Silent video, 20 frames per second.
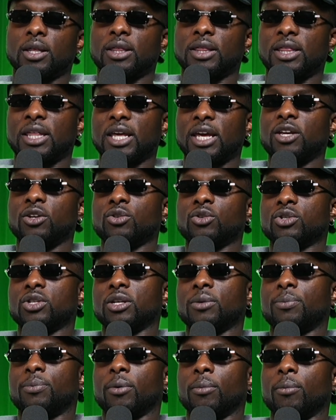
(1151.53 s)
they
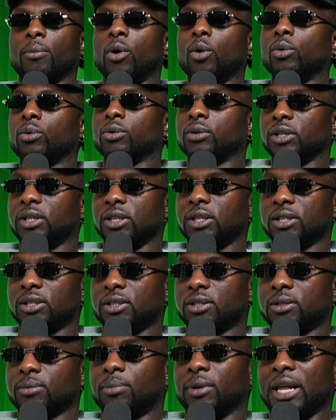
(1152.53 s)
usually promote
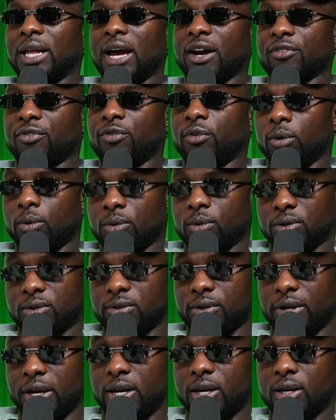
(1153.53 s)
these black
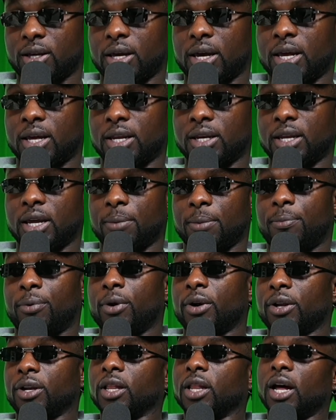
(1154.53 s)
folks, right? And they
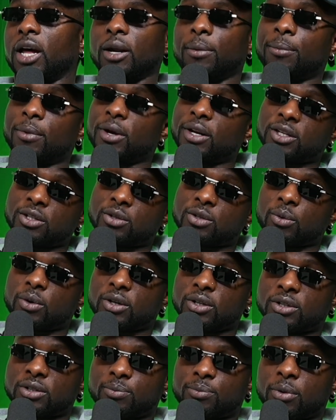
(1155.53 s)
put a lot of money
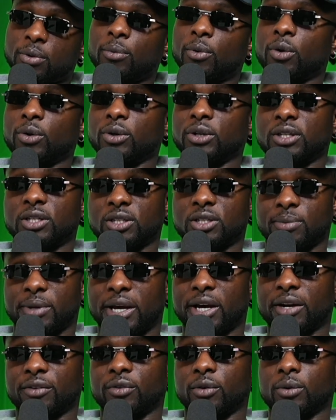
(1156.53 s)
towards promoting these
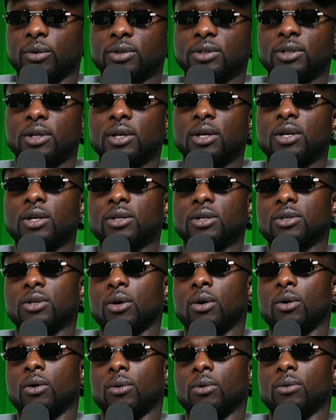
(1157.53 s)
black folks.
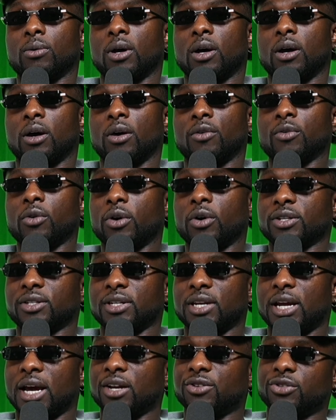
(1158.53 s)
So, of course,
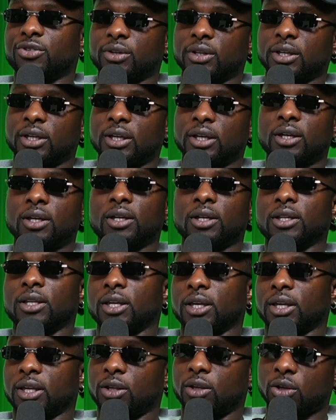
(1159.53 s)
naturally,
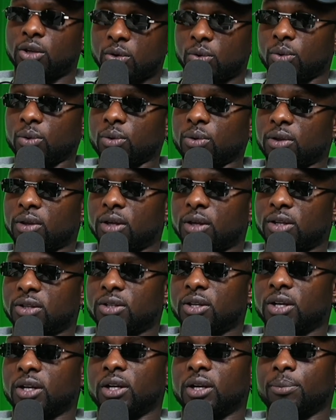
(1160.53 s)
the youth is
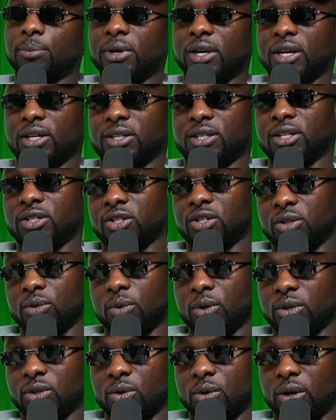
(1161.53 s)
going to pay attention to
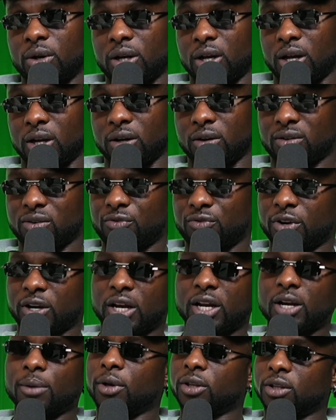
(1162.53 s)
what's going on.
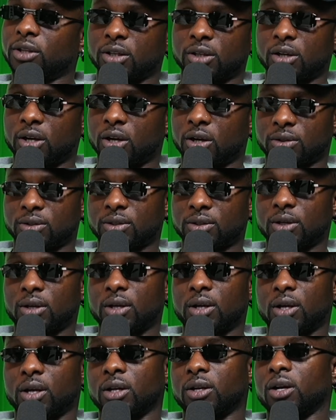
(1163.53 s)
Forget about the adults.
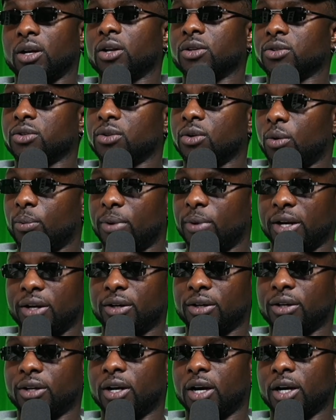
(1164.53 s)
Adults know
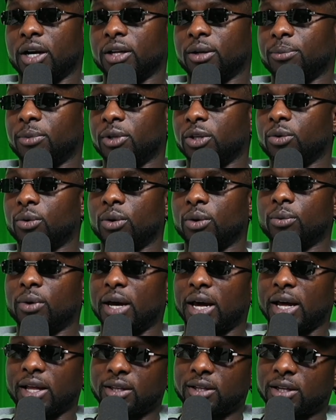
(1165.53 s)
better. They're not going to be doing what
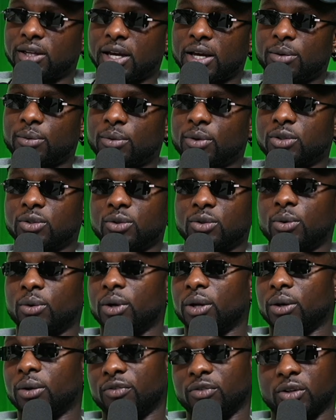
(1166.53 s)
Anthony Edwards is
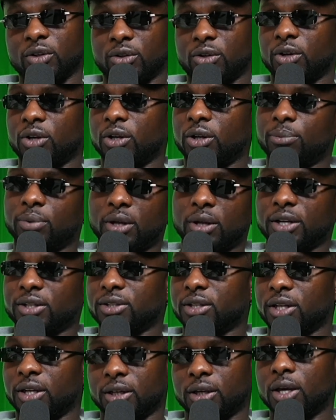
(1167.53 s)
doing if they're 30
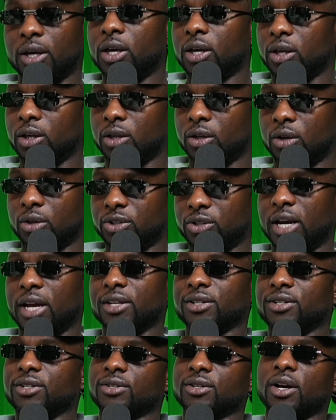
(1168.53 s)
plus. Like, you know,
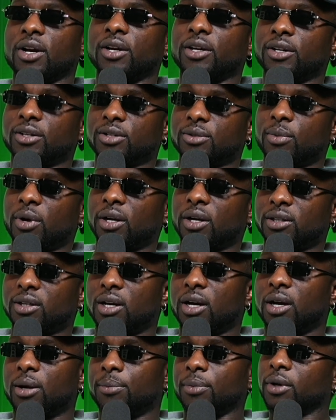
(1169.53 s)
chances are they're smart
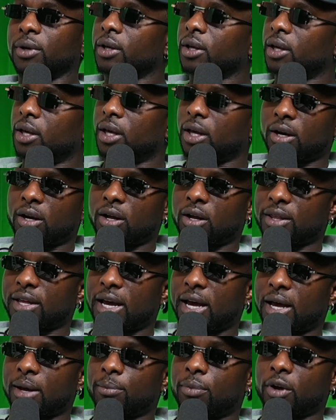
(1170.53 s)
enough and all
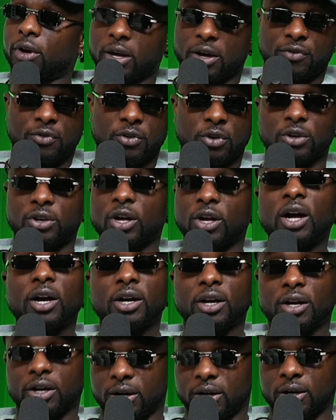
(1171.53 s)
that. But if you're
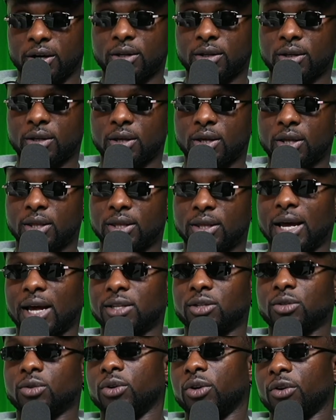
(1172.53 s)
younger,
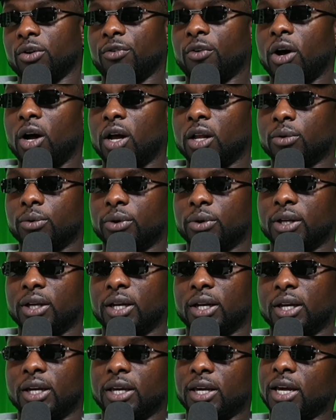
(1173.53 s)
that's who you're following.
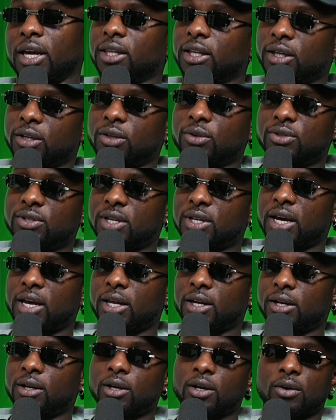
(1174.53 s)
And again, like you
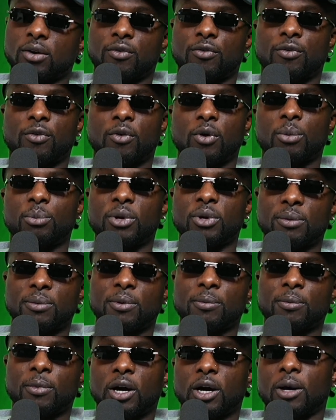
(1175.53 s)
said, 4 baby
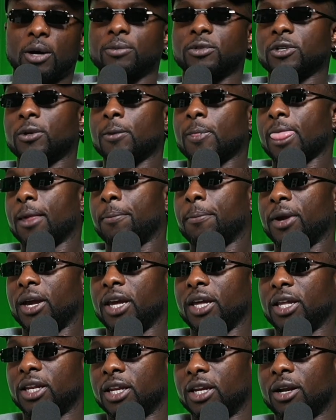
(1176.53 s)
moms,
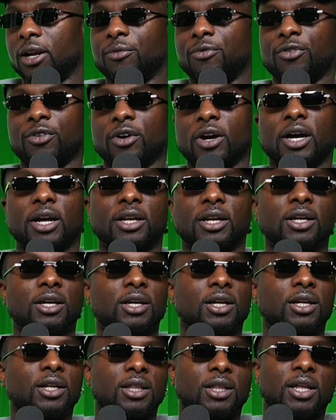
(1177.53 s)
paying it up front,
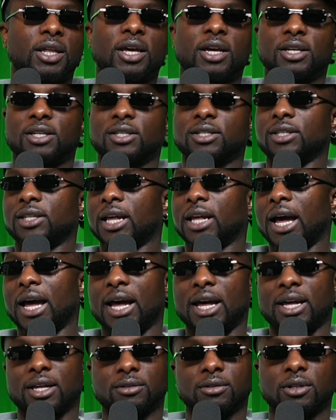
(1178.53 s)
this,
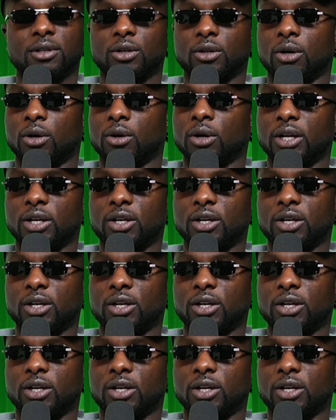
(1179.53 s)
that, you know. And